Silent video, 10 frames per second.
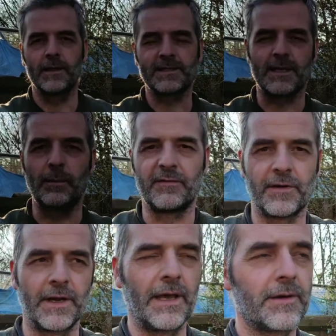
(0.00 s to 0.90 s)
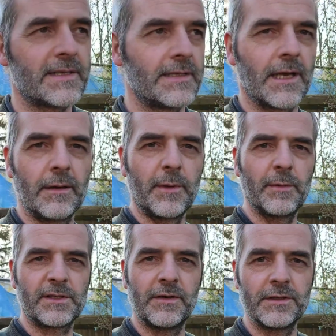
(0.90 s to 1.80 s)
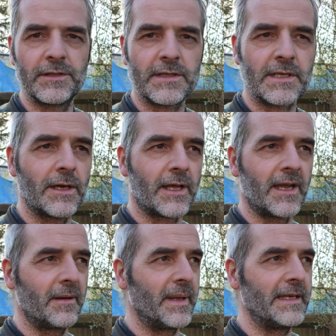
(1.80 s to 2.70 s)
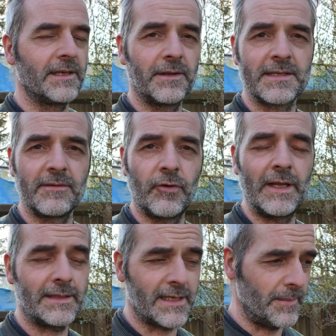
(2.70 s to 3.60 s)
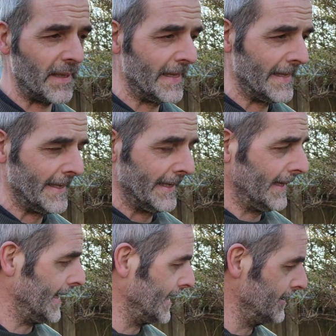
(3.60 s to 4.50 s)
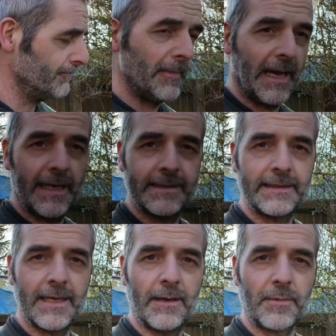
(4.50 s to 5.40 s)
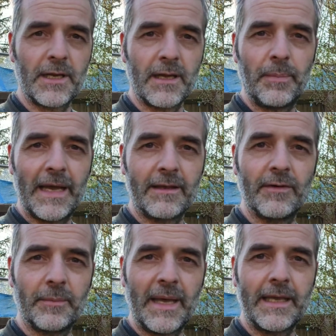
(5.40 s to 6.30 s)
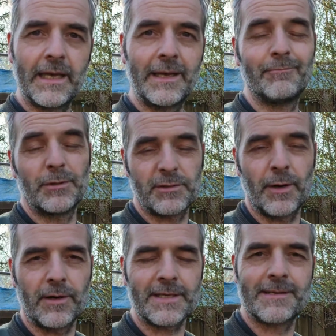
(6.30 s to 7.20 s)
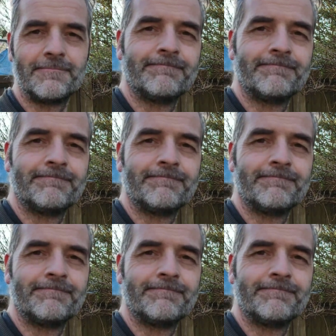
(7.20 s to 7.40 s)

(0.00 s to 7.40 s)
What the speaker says: going to stop it for now because it's not going to be much fun just looking at me doing this in real time. I'm going to get back if I make much progress.